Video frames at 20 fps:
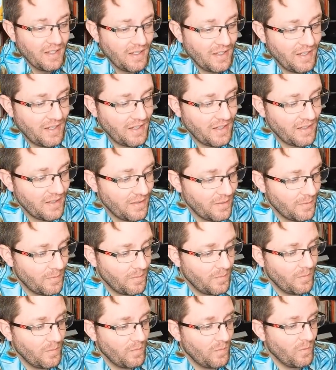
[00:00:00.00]
Uh,
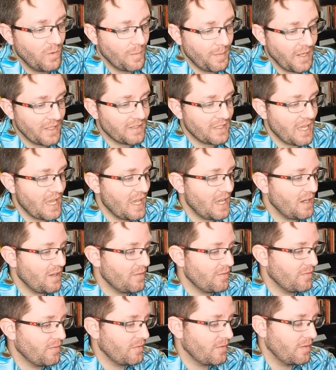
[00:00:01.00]
we're about to
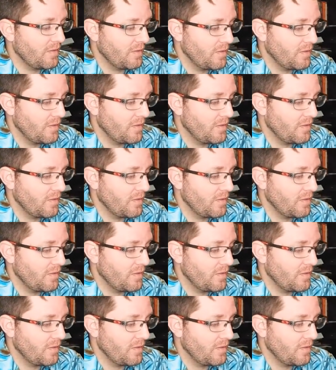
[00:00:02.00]
have